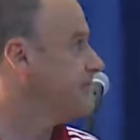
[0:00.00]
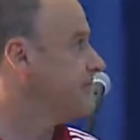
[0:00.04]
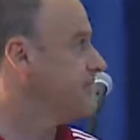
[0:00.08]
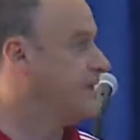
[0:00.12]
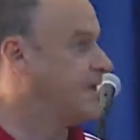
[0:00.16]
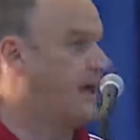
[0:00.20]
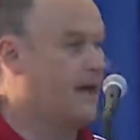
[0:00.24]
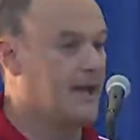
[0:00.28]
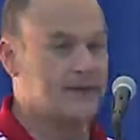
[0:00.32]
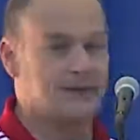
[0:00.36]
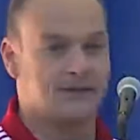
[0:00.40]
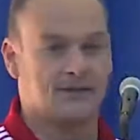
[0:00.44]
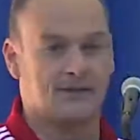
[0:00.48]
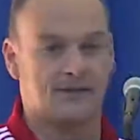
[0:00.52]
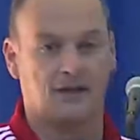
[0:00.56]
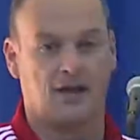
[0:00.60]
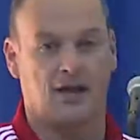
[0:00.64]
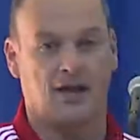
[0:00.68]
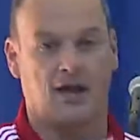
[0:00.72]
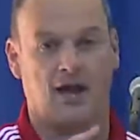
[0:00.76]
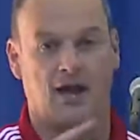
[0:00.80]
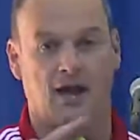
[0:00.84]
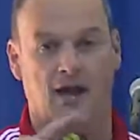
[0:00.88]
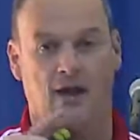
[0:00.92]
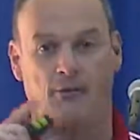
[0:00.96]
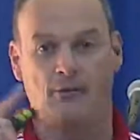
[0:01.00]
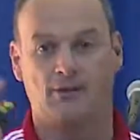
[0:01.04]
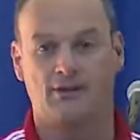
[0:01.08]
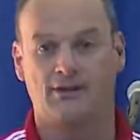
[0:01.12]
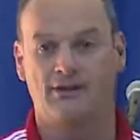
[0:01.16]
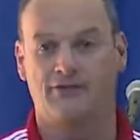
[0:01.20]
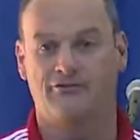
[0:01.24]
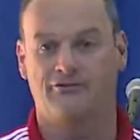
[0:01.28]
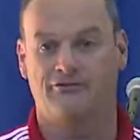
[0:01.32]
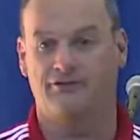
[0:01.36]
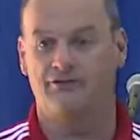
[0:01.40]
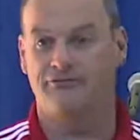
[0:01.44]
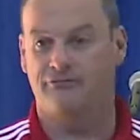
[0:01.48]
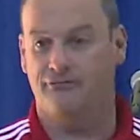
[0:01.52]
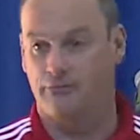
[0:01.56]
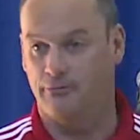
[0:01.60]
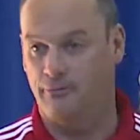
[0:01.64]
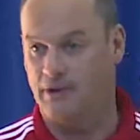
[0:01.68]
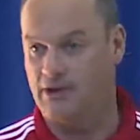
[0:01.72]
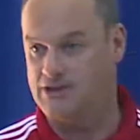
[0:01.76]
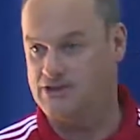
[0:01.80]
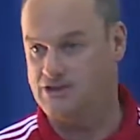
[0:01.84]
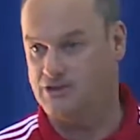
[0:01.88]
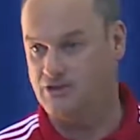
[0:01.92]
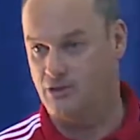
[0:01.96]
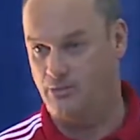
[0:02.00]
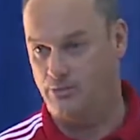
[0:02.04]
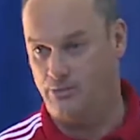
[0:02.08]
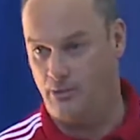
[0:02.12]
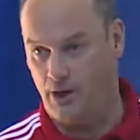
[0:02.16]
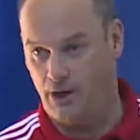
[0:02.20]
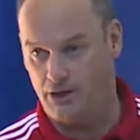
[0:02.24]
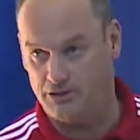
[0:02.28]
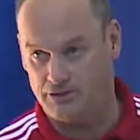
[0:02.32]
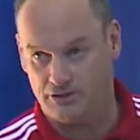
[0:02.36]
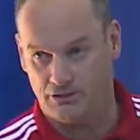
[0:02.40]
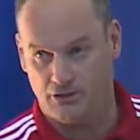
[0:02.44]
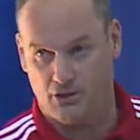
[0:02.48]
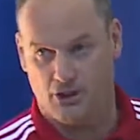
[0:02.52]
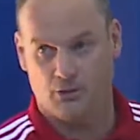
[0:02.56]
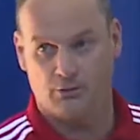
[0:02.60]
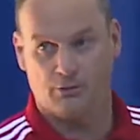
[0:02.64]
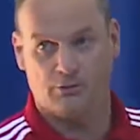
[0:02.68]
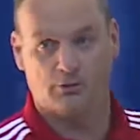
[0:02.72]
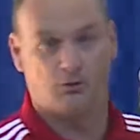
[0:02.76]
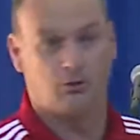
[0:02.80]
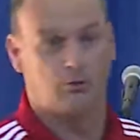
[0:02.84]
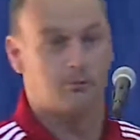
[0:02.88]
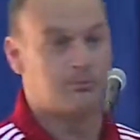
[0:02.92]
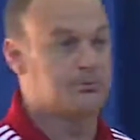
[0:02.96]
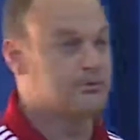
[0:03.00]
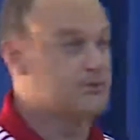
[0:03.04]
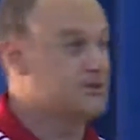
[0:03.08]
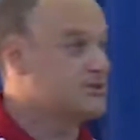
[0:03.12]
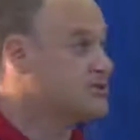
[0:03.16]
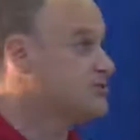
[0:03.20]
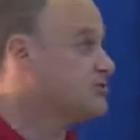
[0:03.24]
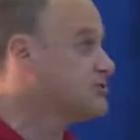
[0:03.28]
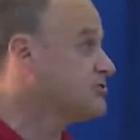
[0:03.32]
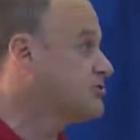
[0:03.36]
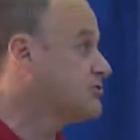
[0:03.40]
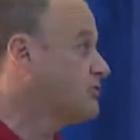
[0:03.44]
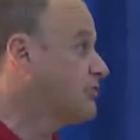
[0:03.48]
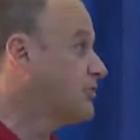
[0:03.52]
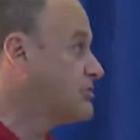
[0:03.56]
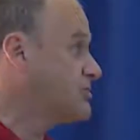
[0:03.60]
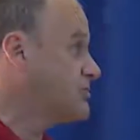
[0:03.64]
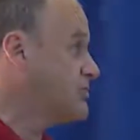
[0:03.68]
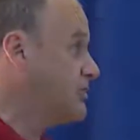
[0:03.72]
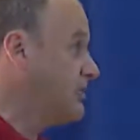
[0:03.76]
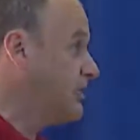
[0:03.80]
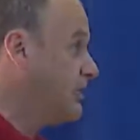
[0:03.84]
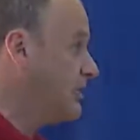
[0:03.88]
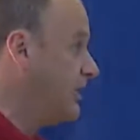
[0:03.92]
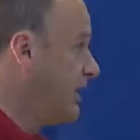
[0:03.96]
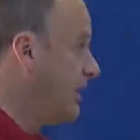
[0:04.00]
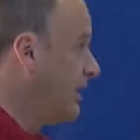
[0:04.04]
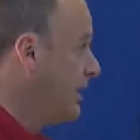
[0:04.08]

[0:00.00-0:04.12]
Then I will give information about our competition structure,